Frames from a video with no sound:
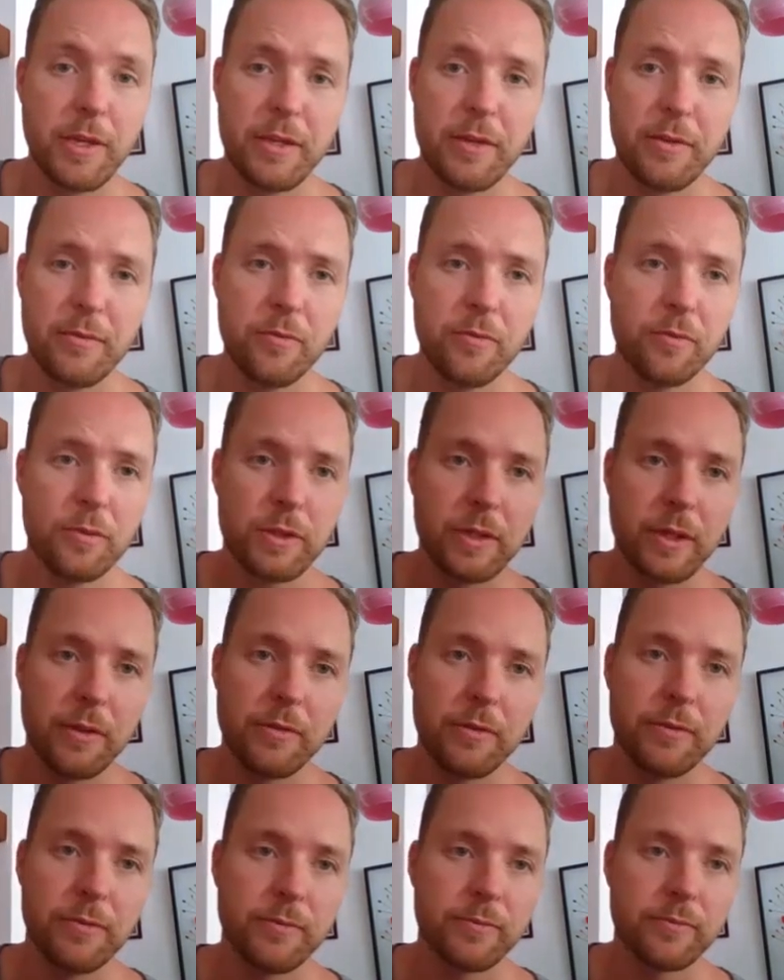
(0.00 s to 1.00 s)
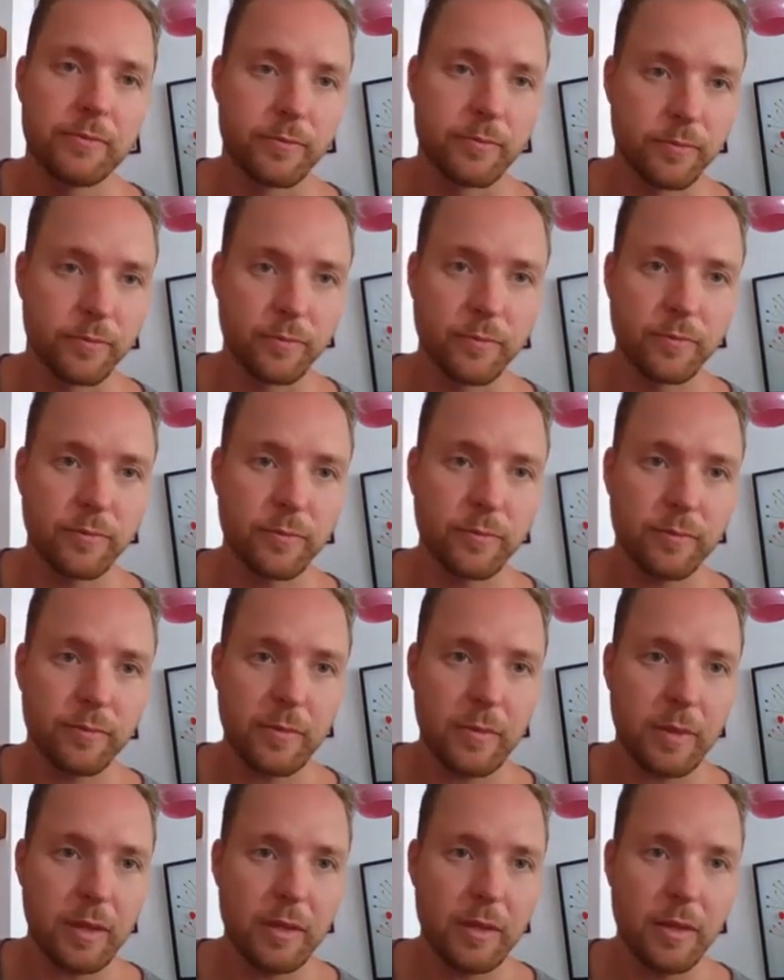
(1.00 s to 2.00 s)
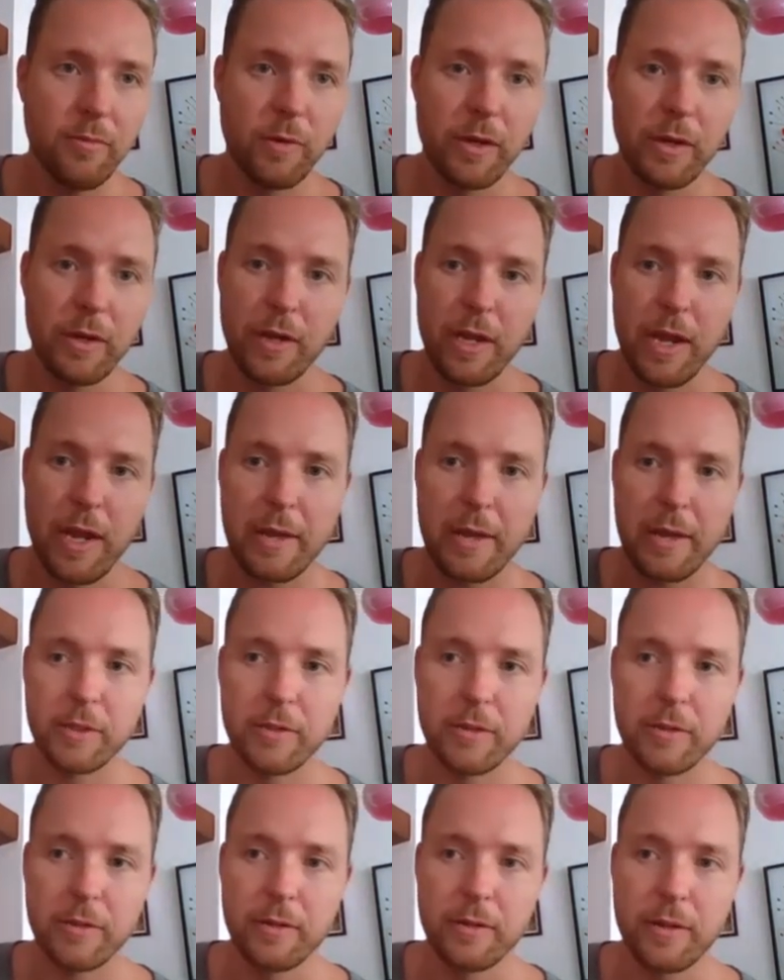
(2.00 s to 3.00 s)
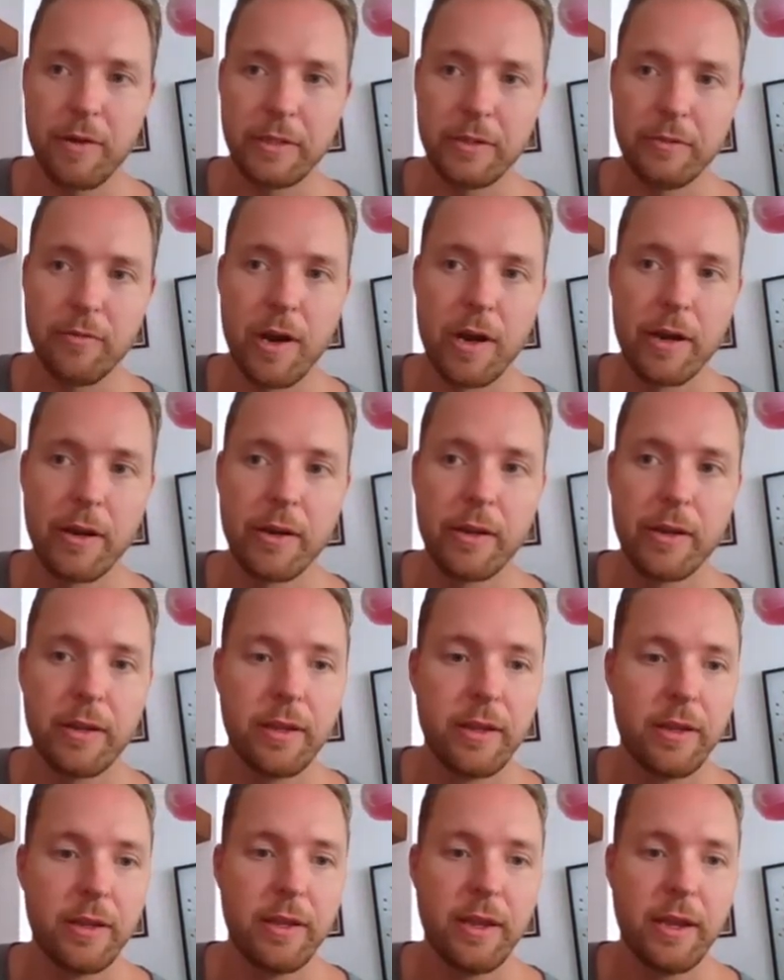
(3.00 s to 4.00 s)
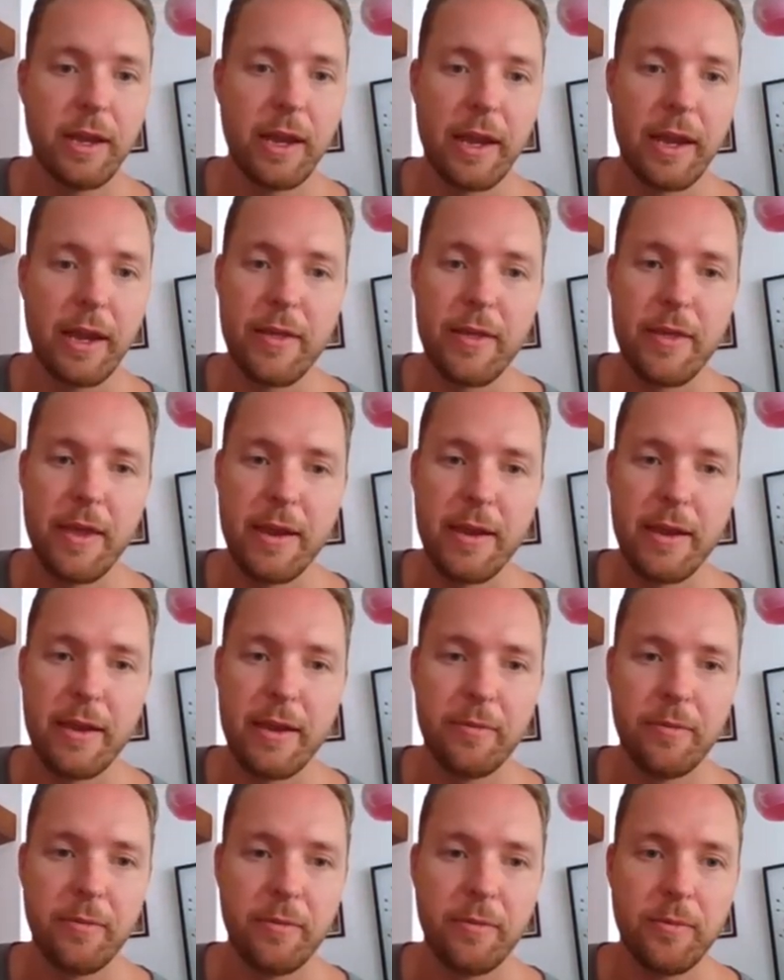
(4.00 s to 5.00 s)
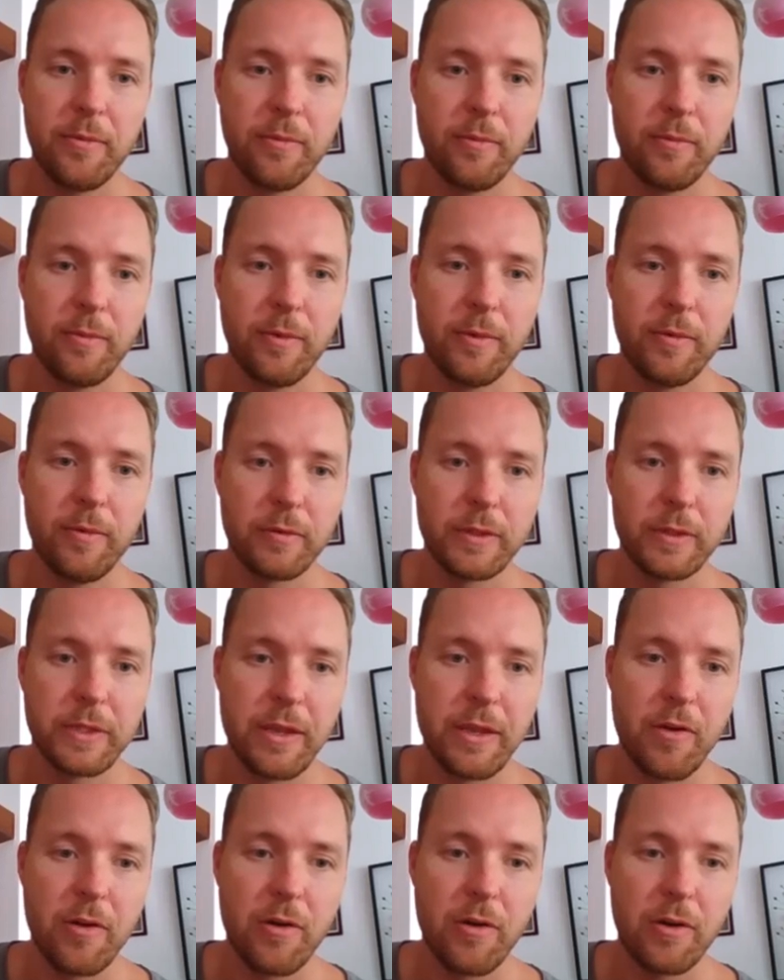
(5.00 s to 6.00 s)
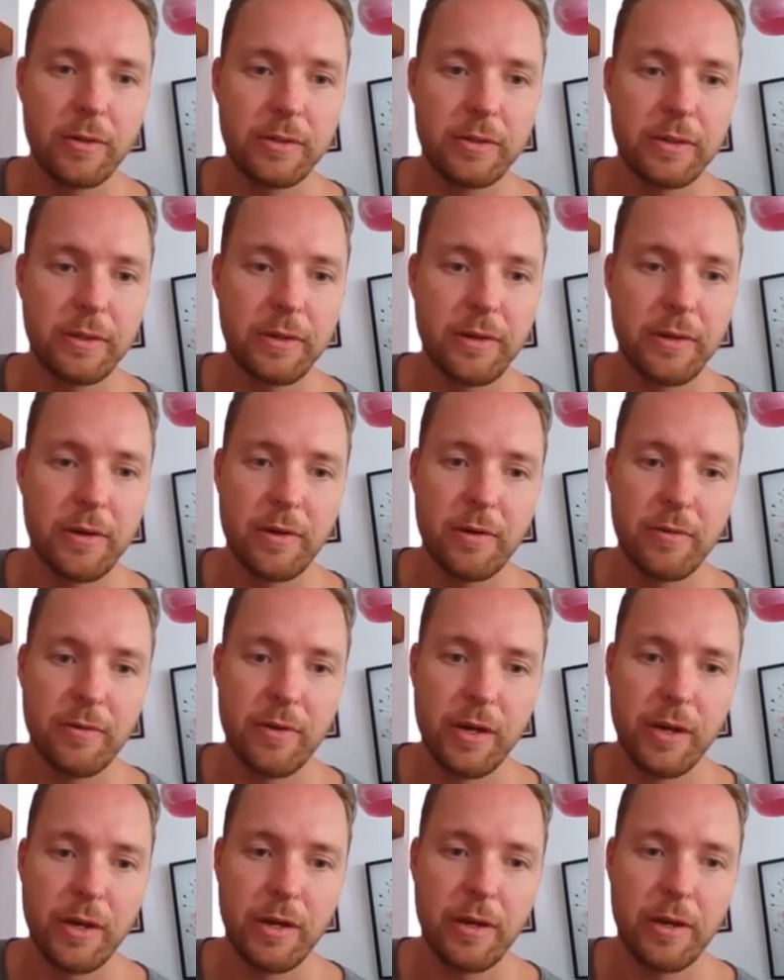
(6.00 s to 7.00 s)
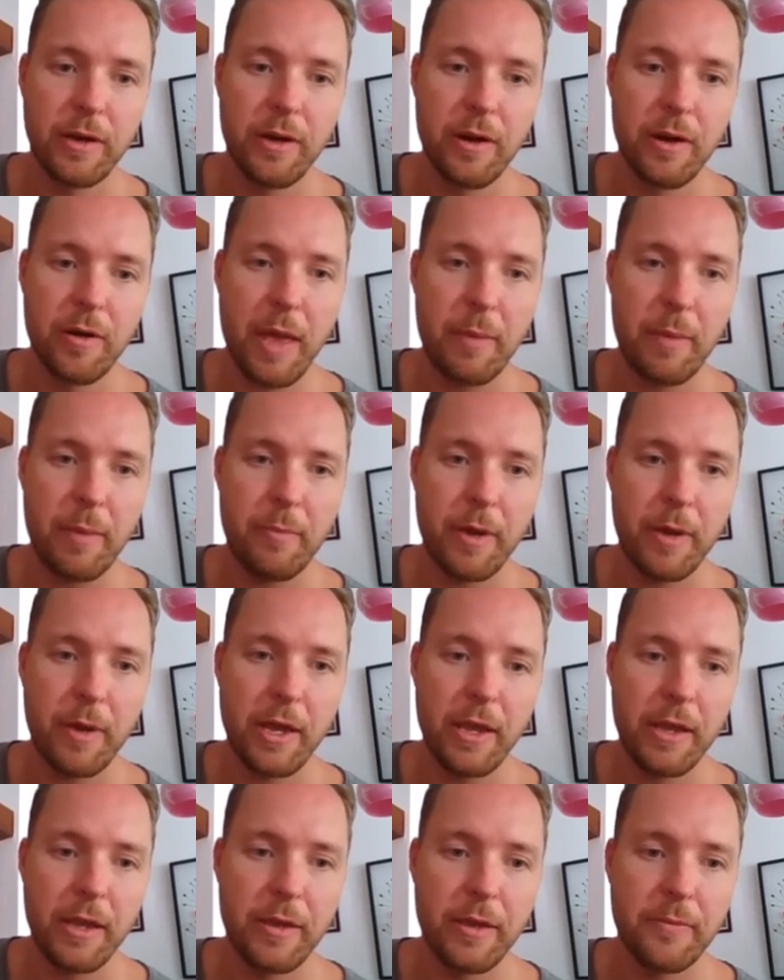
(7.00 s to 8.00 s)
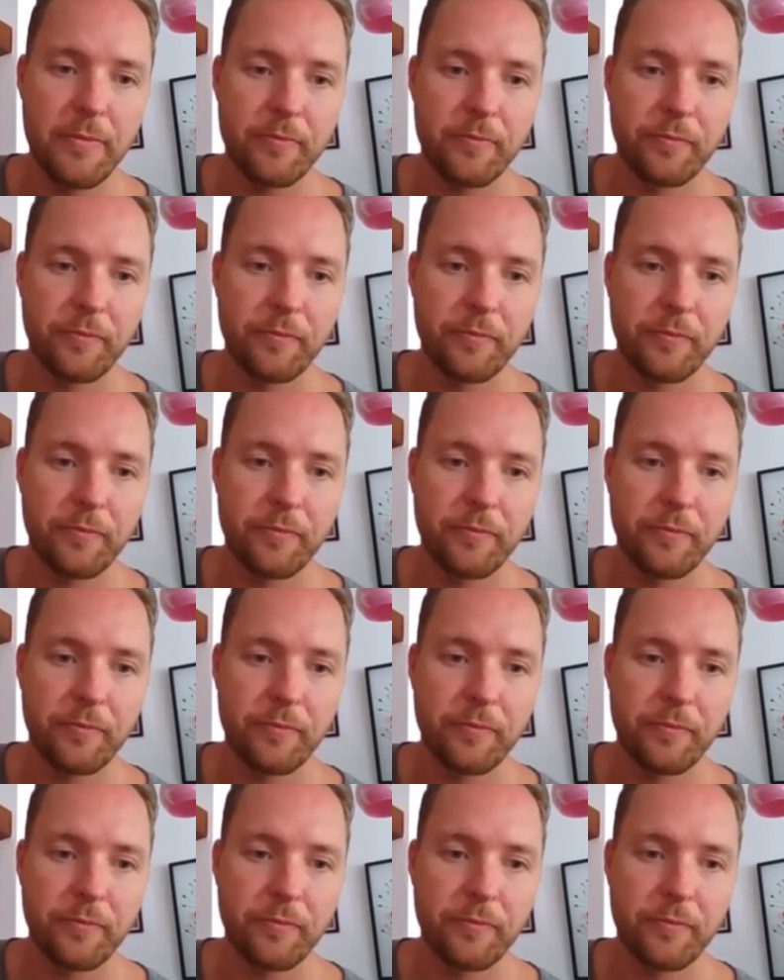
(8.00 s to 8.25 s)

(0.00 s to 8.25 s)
Inu also went on an absolutely crazy run, and then we obviously got our Pepe